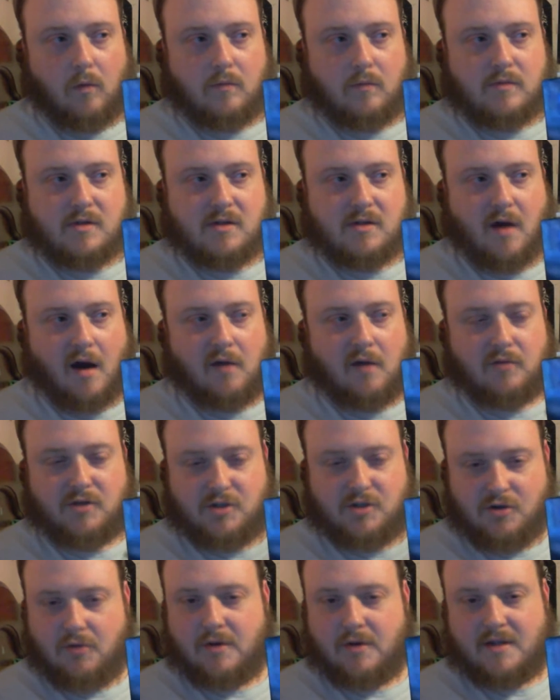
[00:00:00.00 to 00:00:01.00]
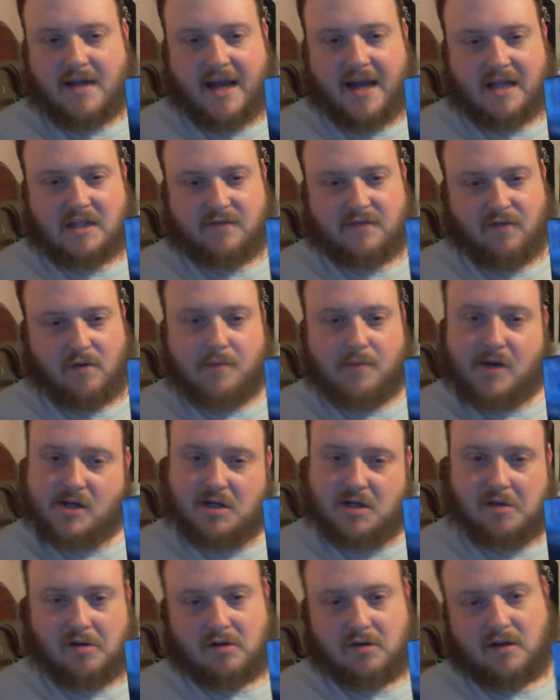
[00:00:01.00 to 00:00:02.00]
thought it was too intense for a
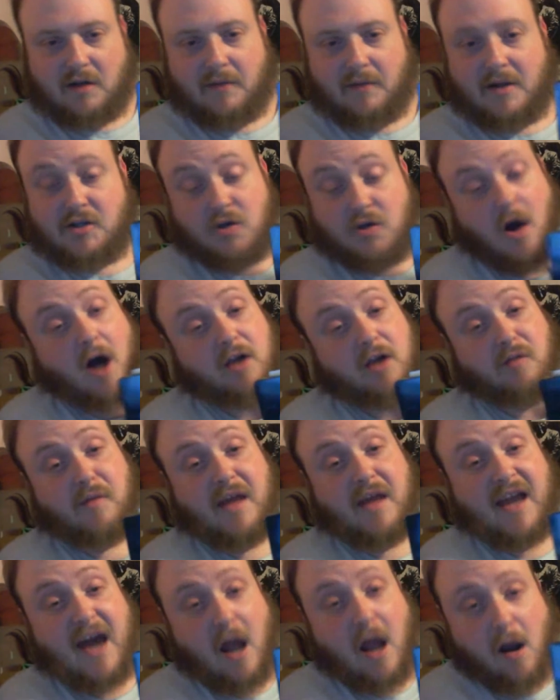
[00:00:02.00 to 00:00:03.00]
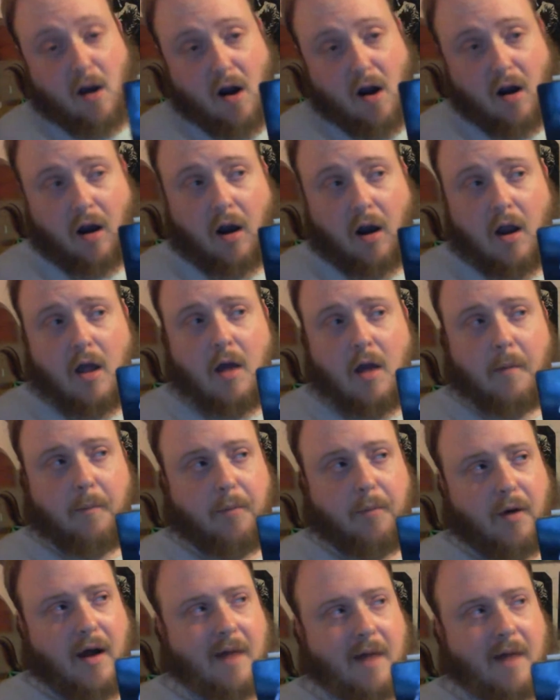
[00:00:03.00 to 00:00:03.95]
PG-13 rating, so ultimately it got an R. But I'm